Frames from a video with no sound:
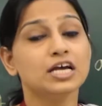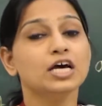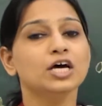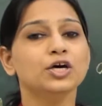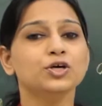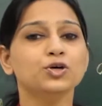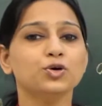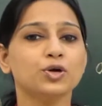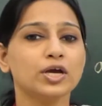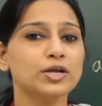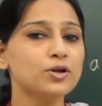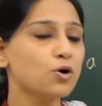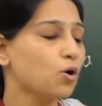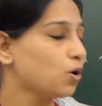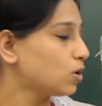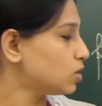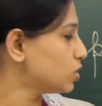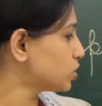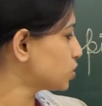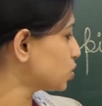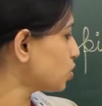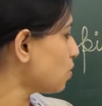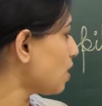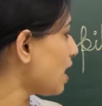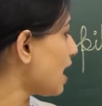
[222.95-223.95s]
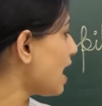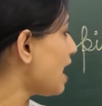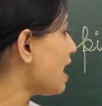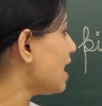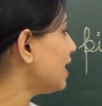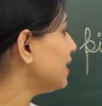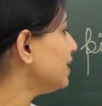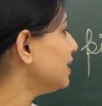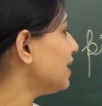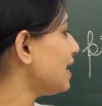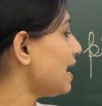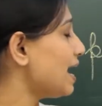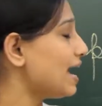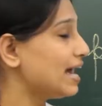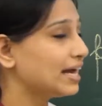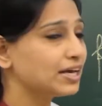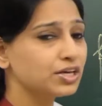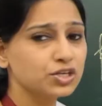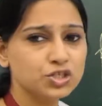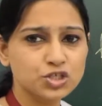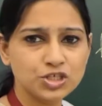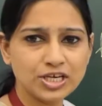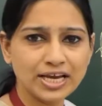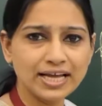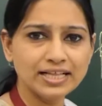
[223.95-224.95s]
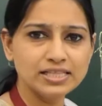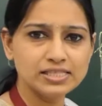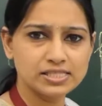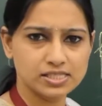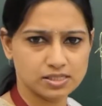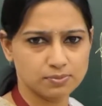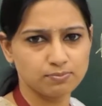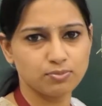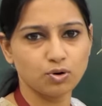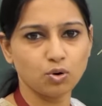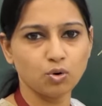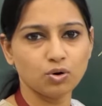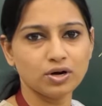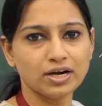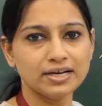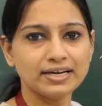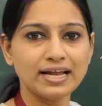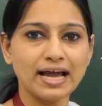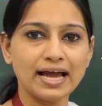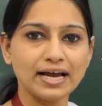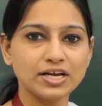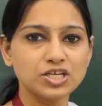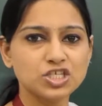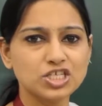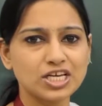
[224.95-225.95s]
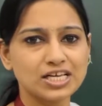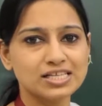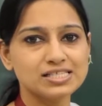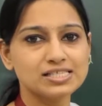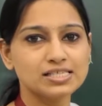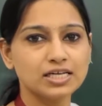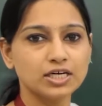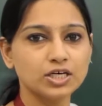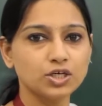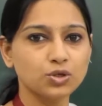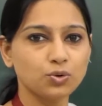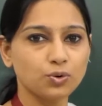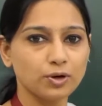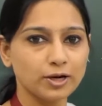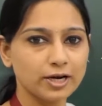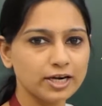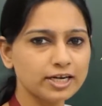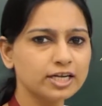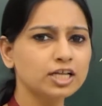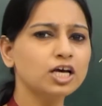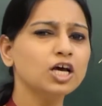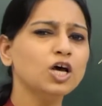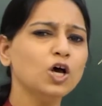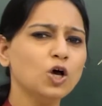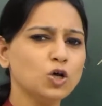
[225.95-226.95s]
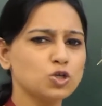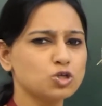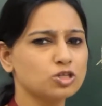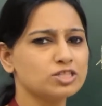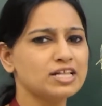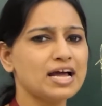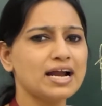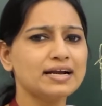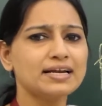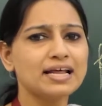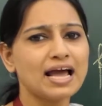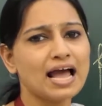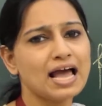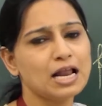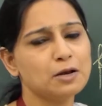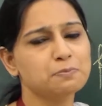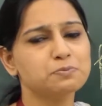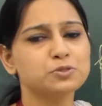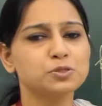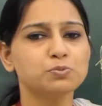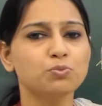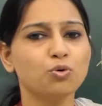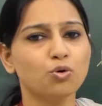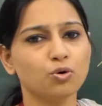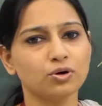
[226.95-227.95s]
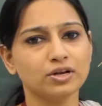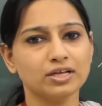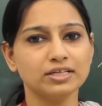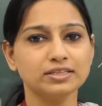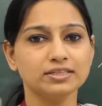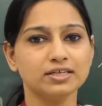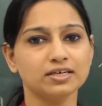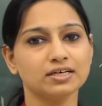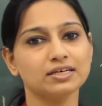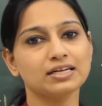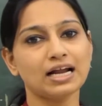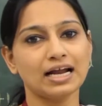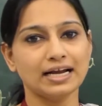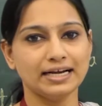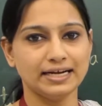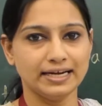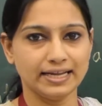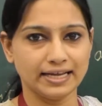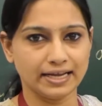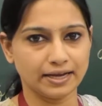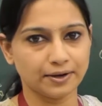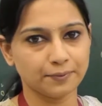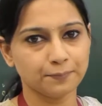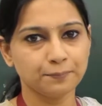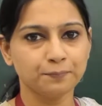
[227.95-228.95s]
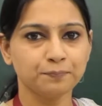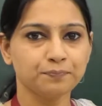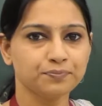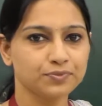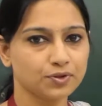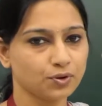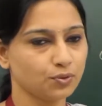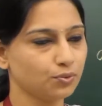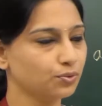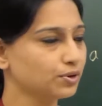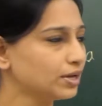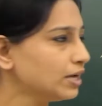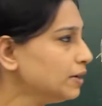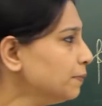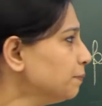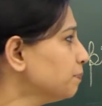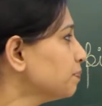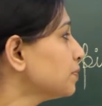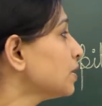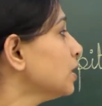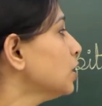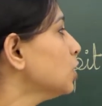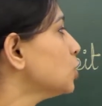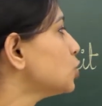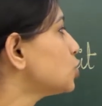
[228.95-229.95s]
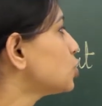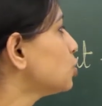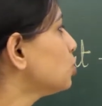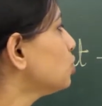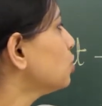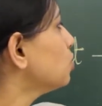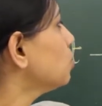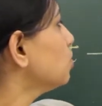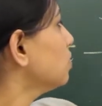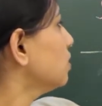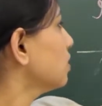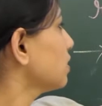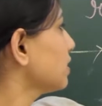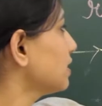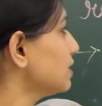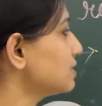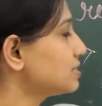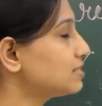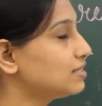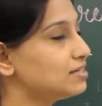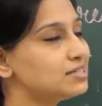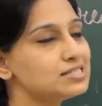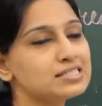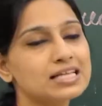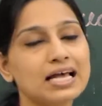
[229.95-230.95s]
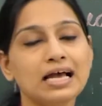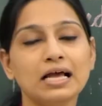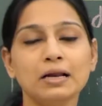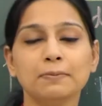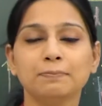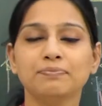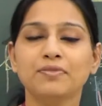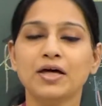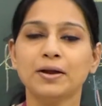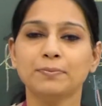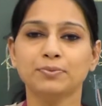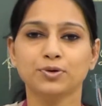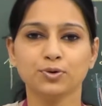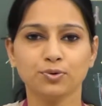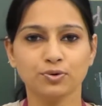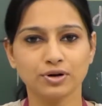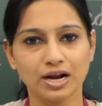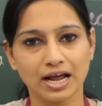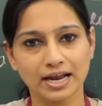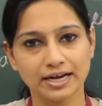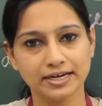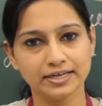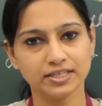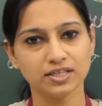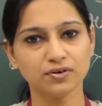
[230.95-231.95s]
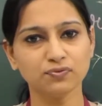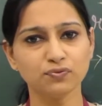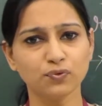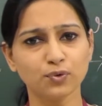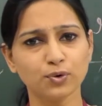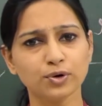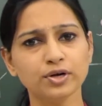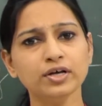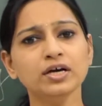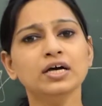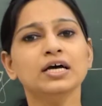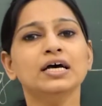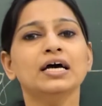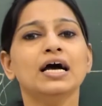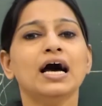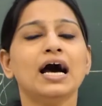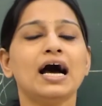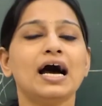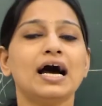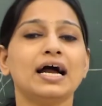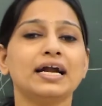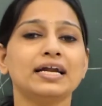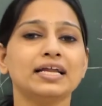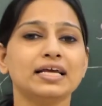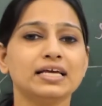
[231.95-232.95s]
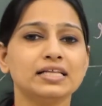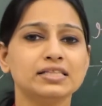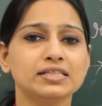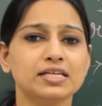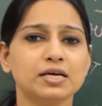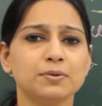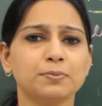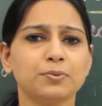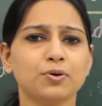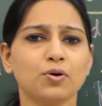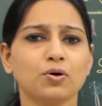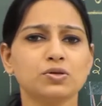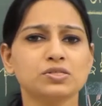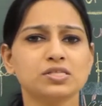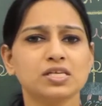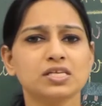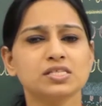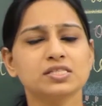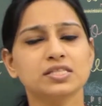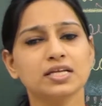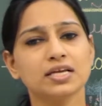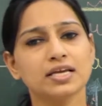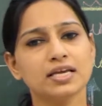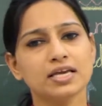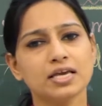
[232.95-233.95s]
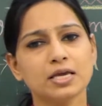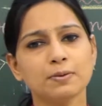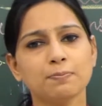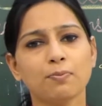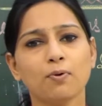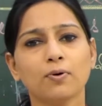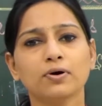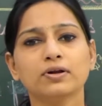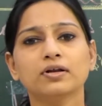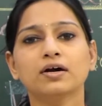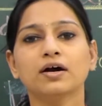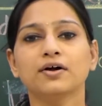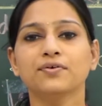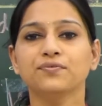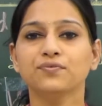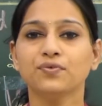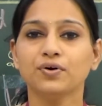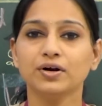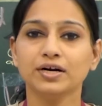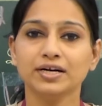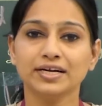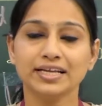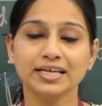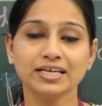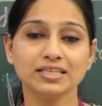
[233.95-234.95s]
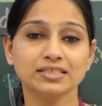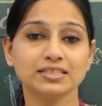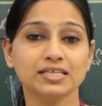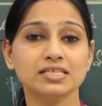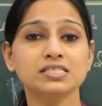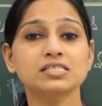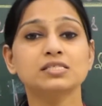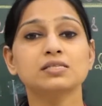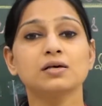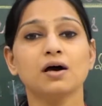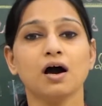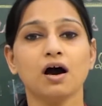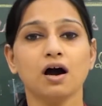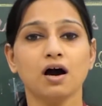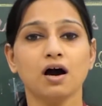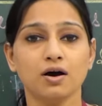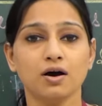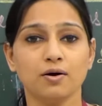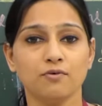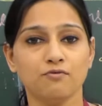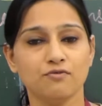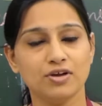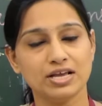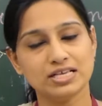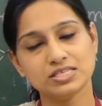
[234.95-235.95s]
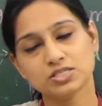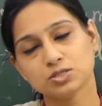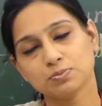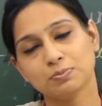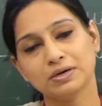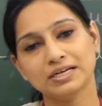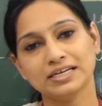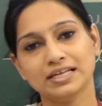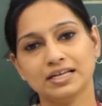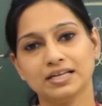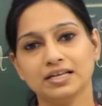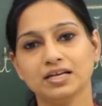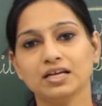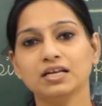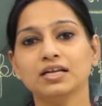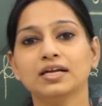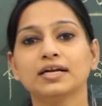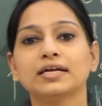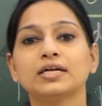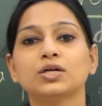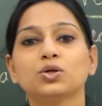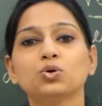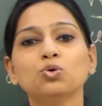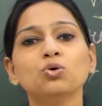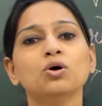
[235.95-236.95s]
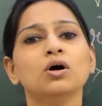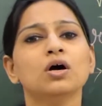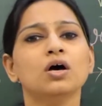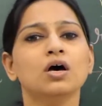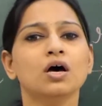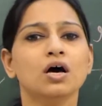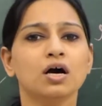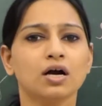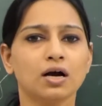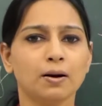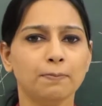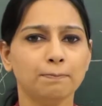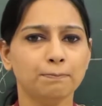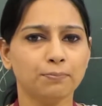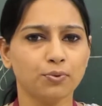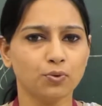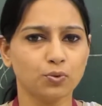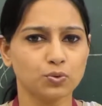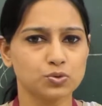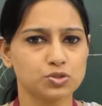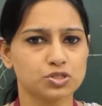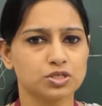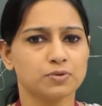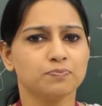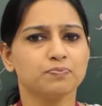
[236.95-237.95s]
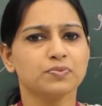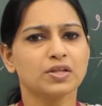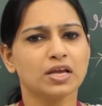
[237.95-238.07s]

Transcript: You can also add eggshells, broken eggshells into it, so that helps more in the grinding. Okay, so gizzards help them to grind the food, and in their process they keep on converting this waste material into compost.